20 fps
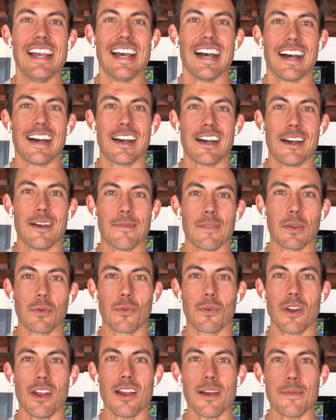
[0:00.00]

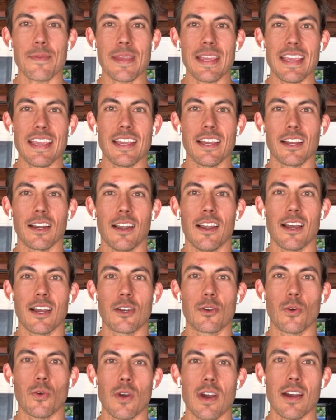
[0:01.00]
Robbie
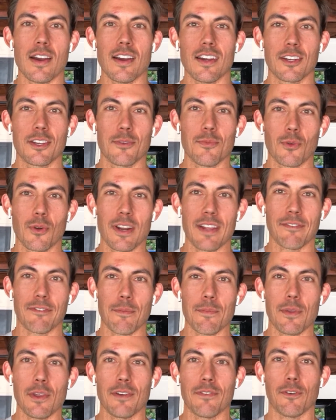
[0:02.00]
Lacroix, good morning
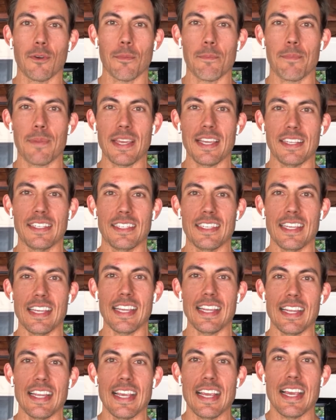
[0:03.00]
from beautiful
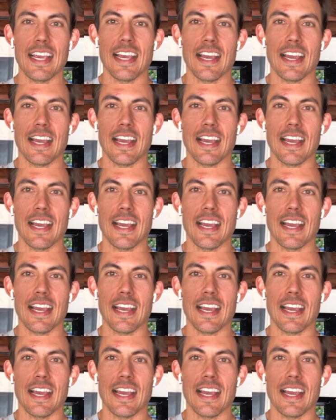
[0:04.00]
BC.